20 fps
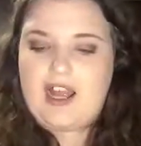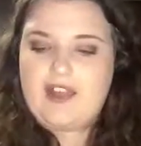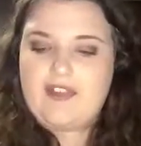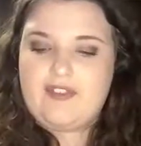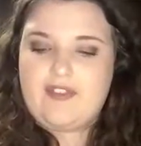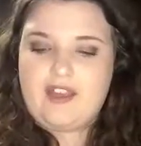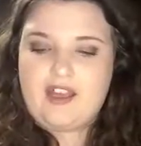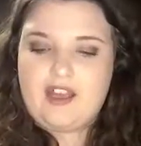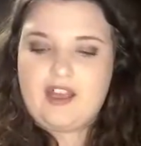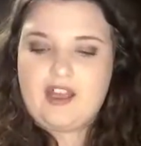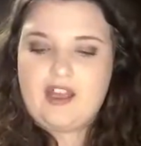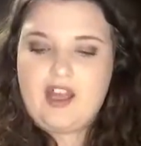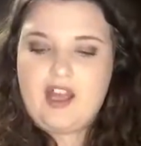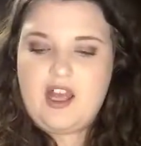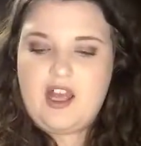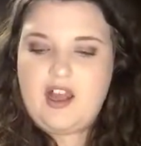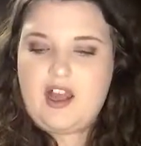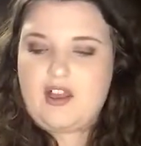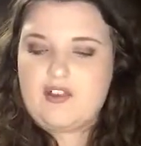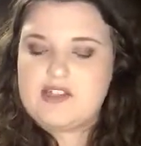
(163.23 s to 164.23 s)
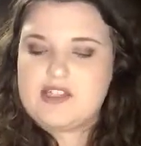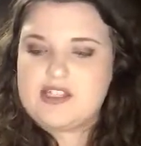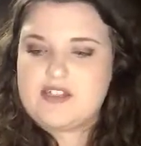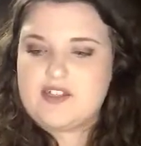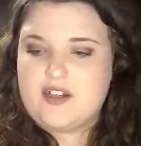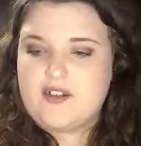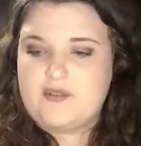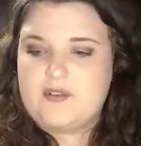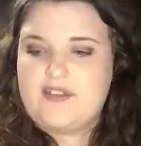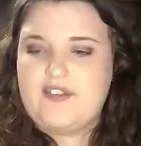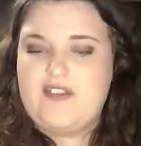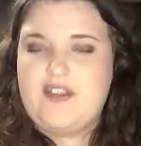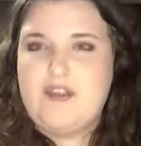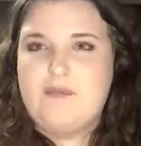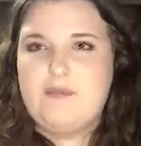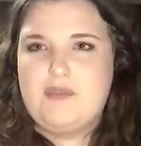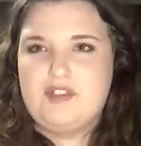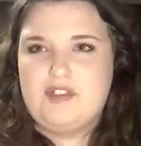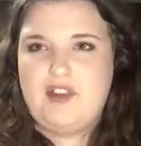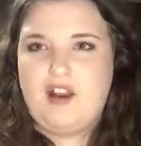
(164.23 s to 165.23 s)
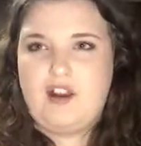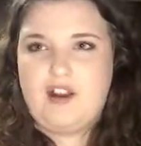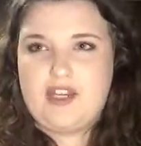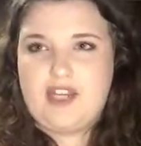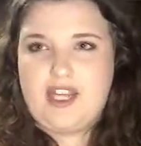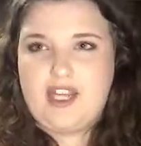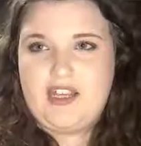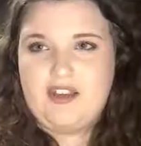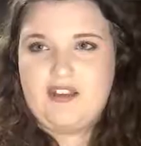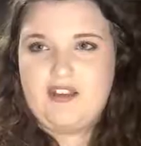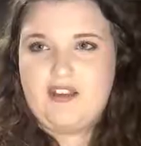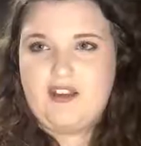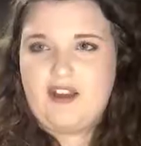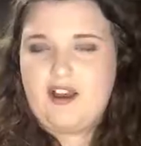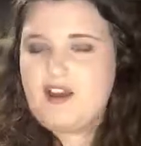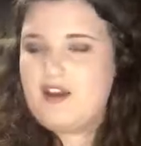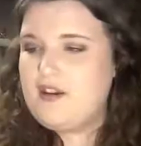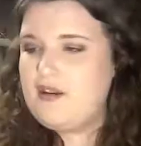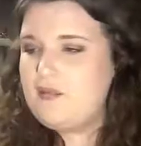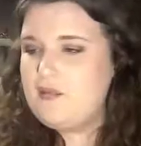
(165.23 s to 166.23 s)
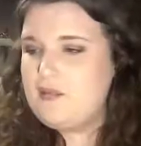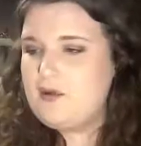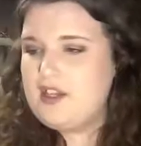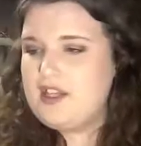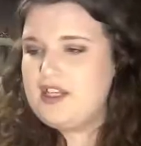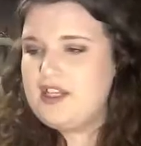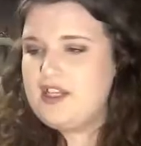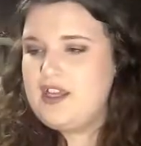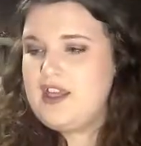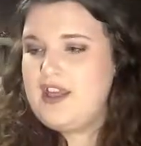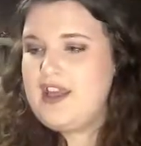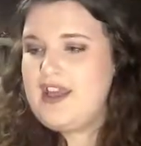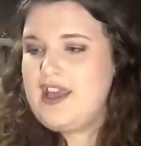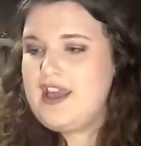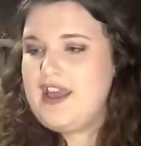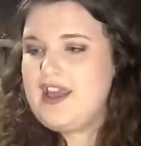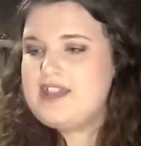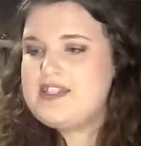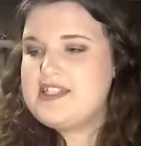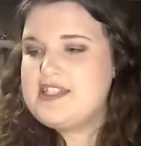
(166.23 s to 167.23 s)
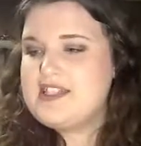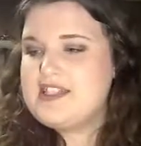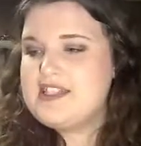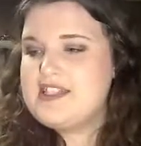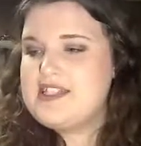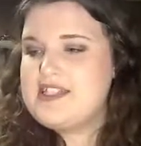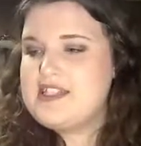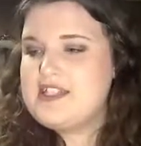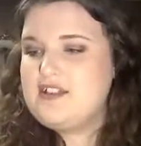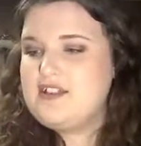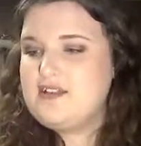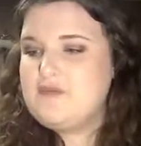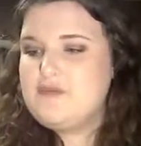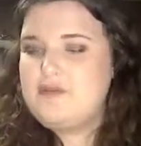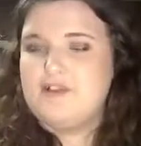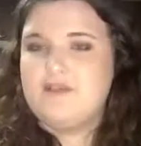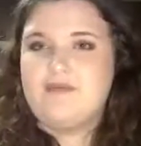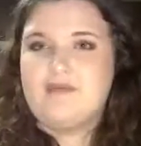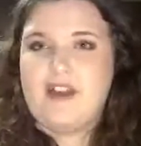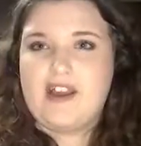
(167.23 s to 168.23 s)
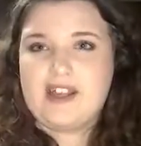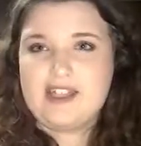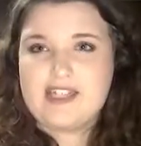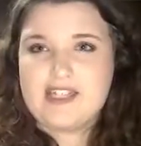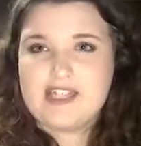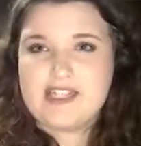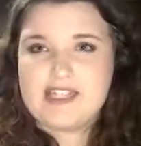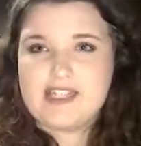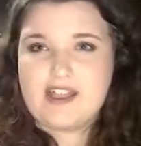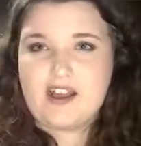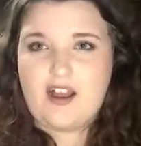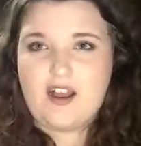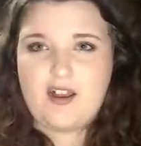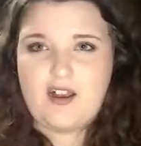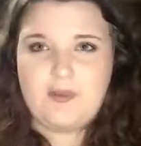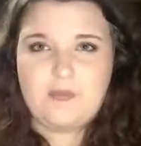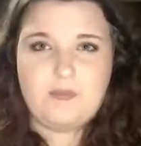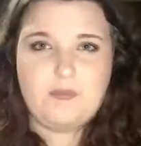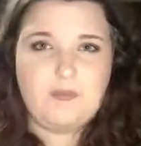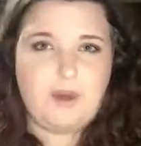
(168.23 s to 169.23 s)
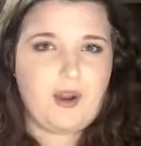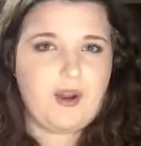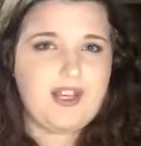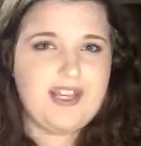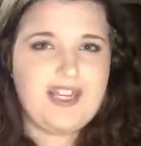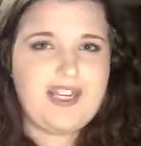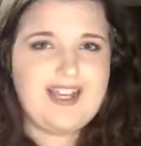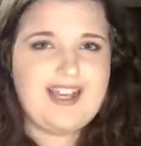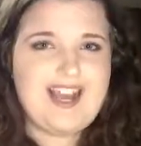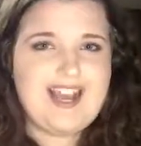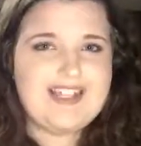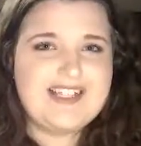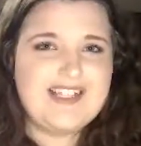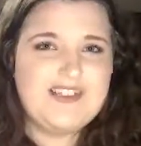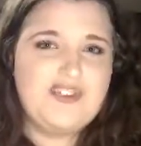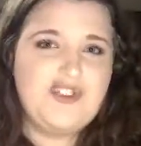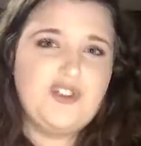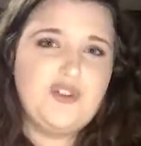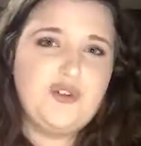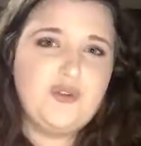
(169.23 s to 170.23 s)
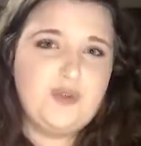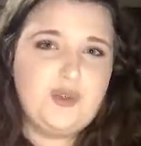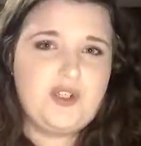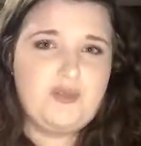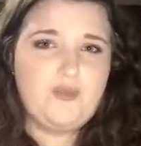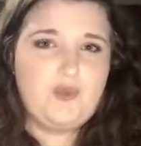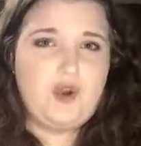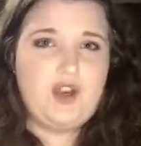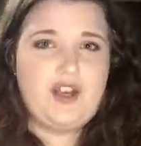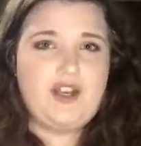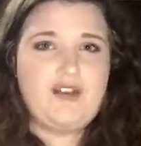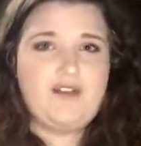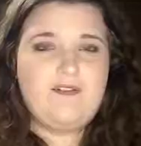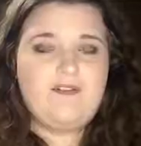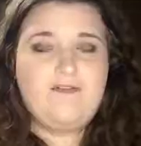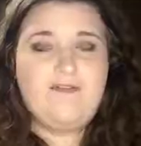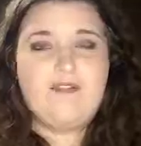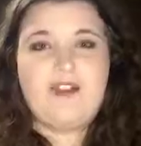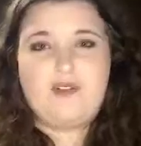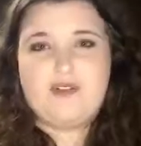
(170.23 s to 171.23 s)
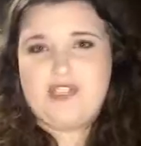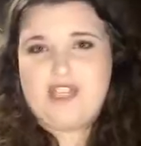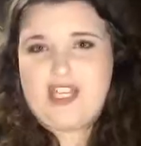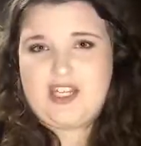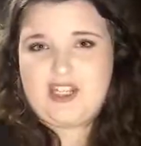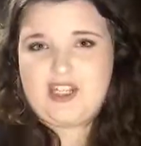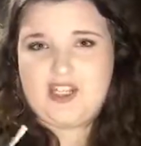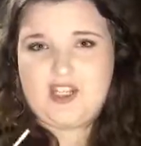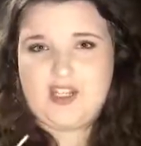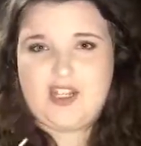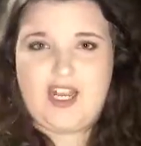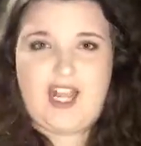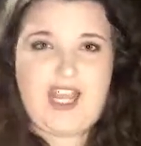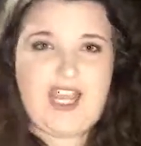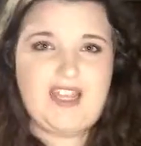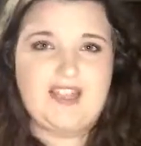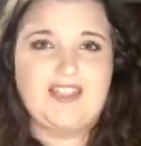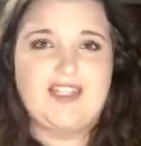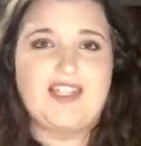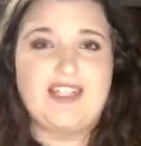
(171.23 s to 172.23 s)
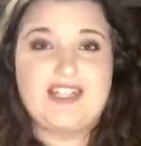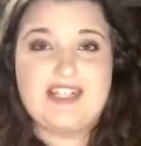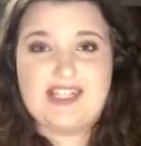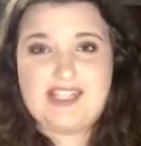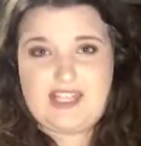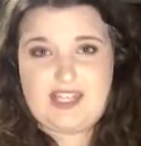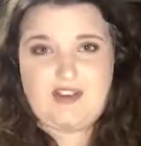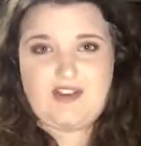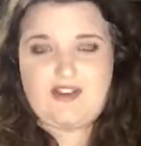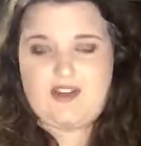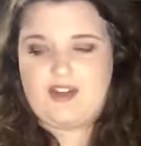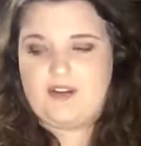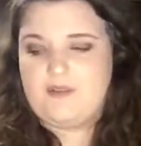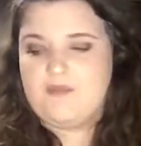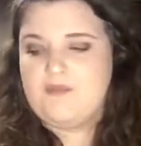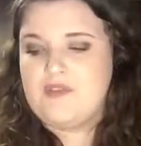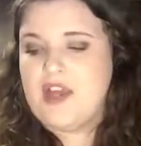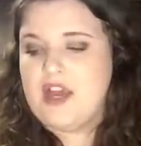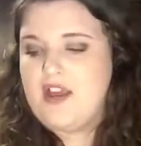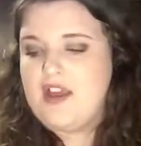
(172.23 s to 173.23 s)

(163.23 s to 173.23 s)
think I'll start with the Milani one. It's the Conceal and Perfect. It's marketed as a 2-in-1 foundation and concealer.